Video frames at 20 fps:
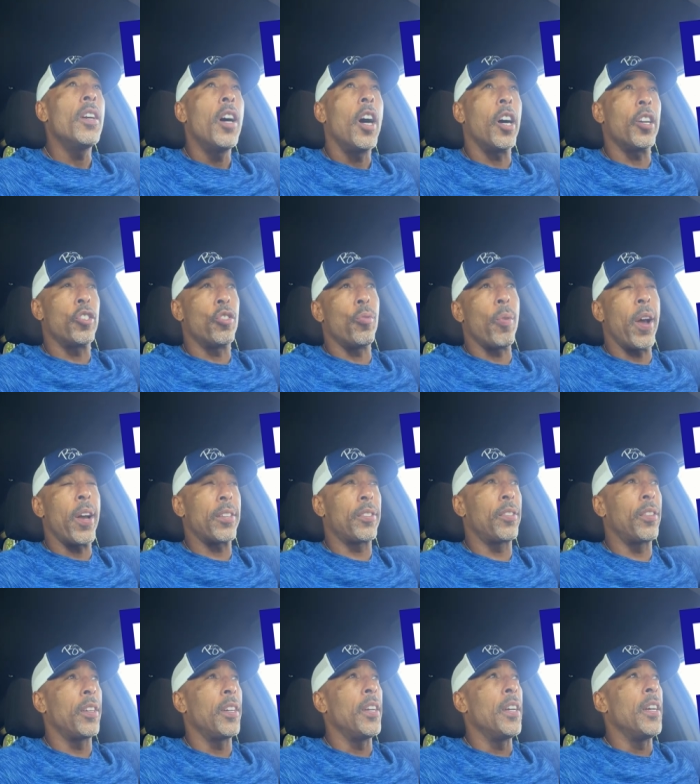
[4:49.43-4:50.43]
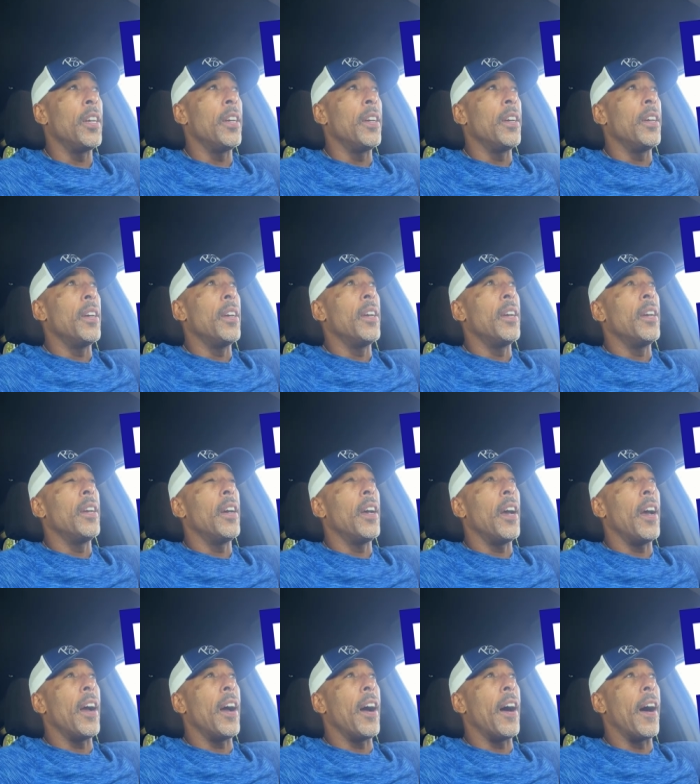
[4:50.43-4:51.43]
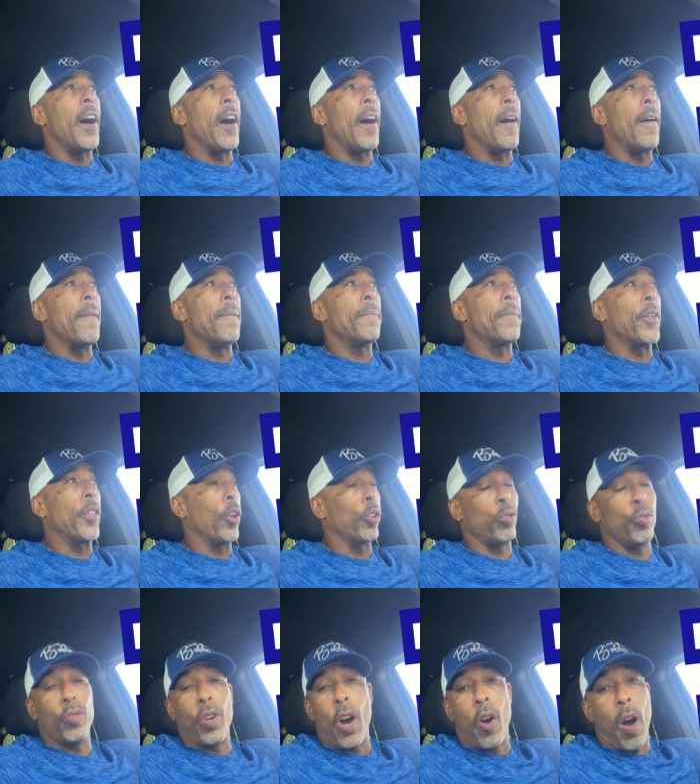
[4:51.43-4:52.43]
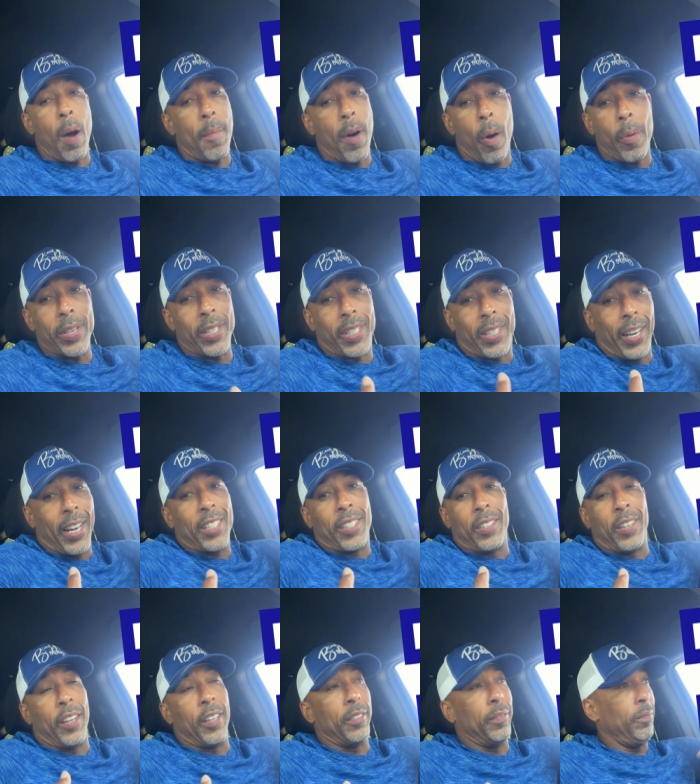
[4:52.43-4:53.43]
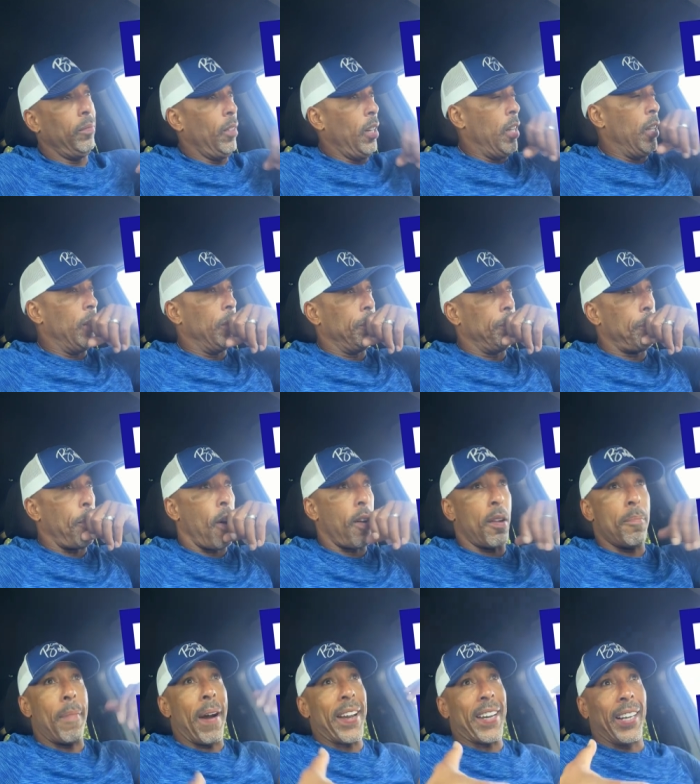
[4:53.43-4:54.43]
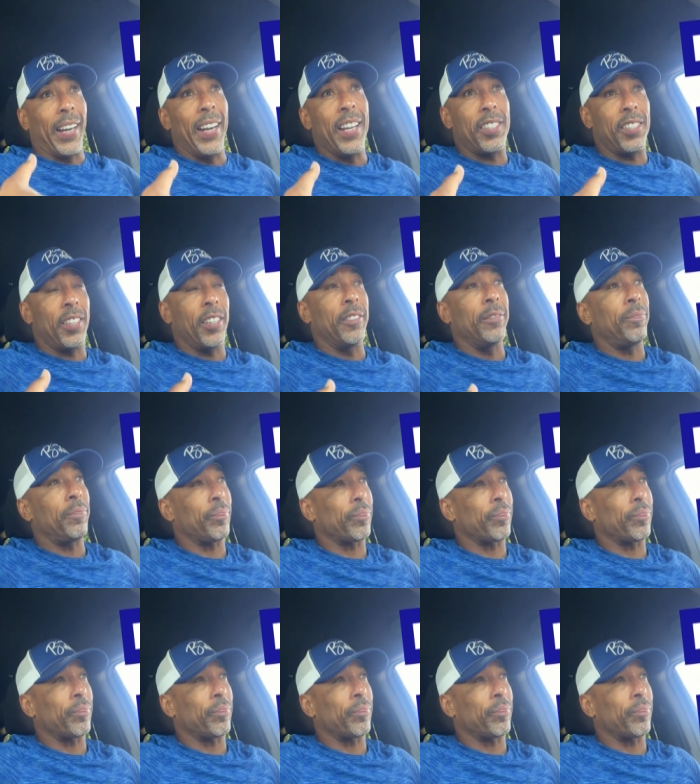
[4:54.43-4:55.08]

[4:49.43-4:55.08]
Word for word: addressed. Uh, for those who know, I'm always glistening. Part of my glisten,